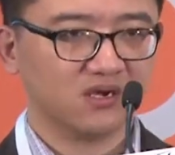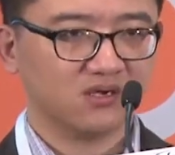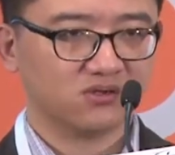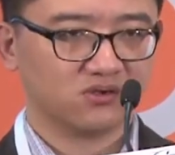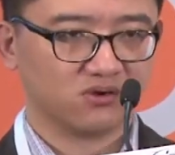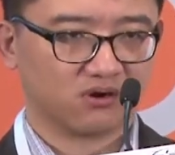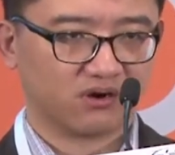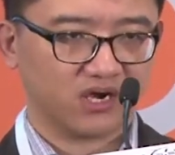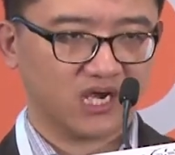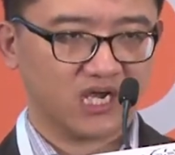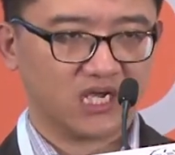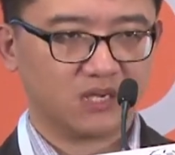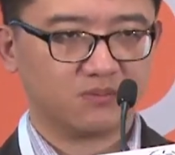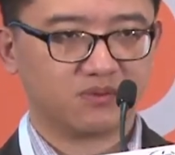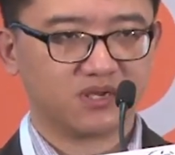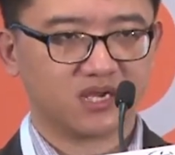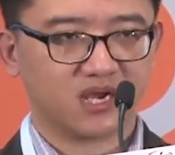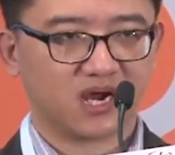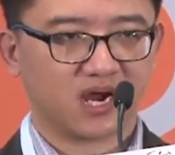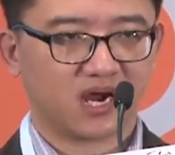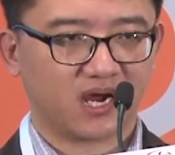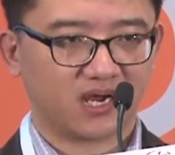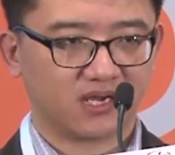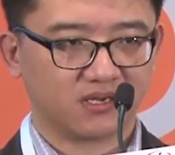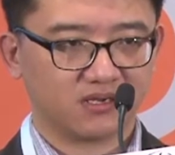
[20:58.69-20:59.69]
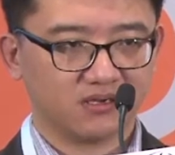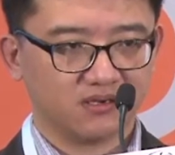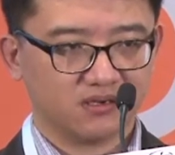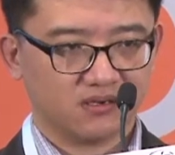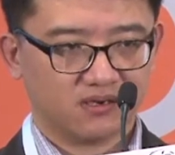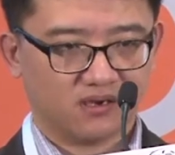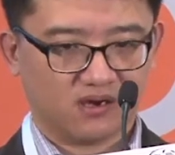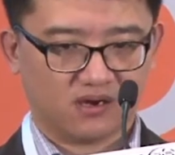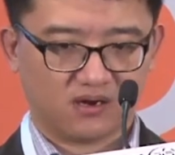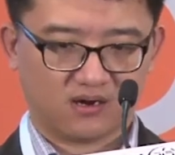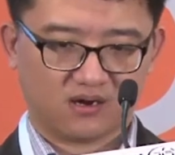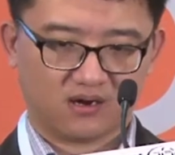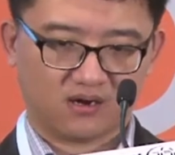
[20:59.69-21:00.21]
your API
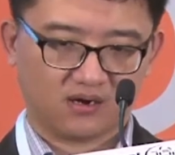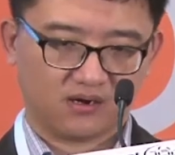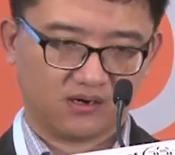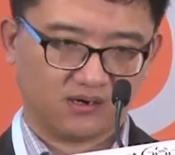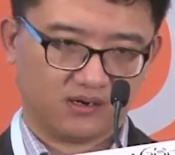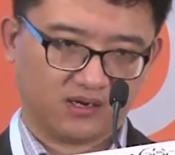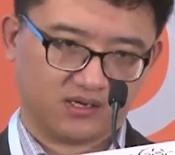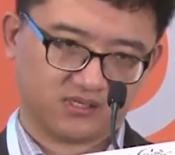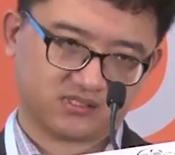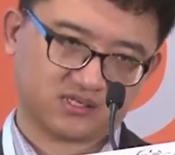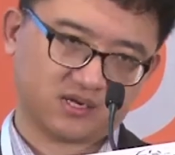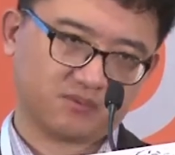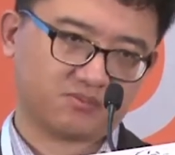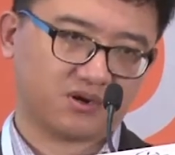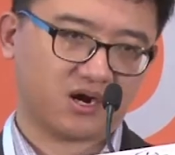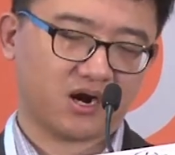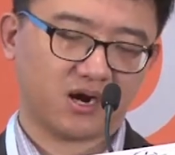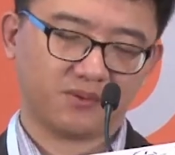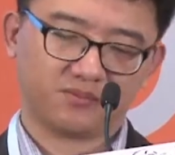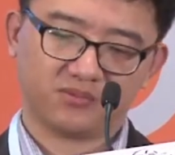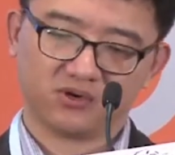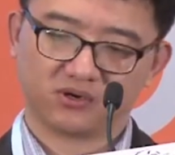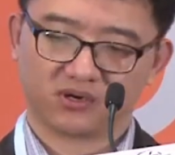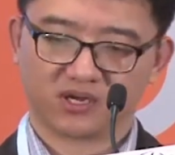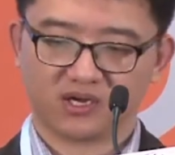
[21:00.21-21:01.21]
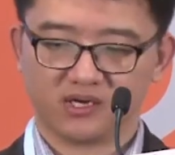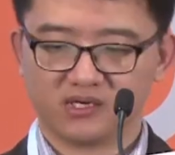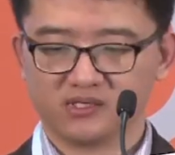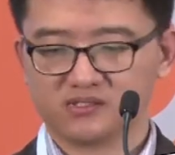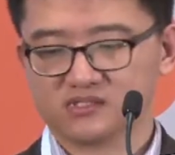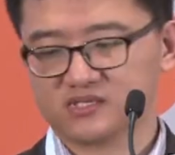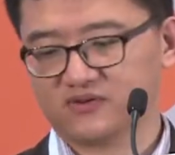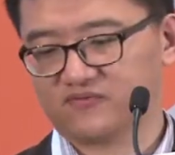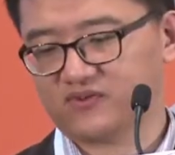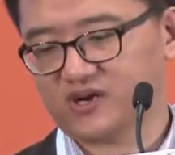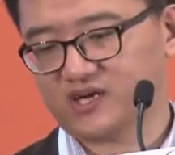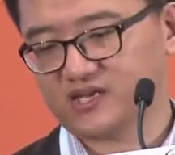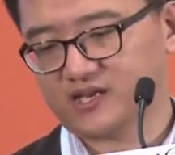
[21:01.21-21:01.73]
as a pipe, okay,
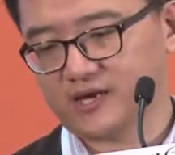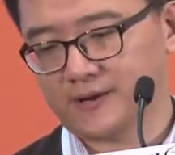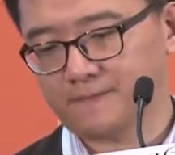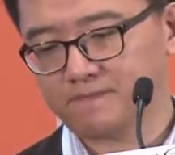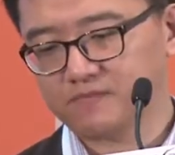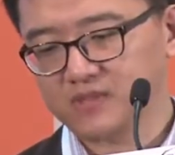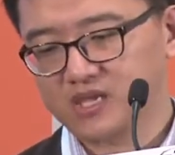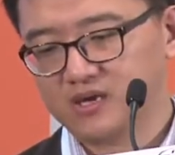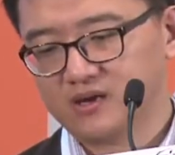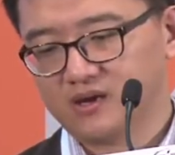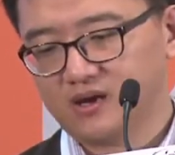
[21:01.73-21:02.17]
something like that.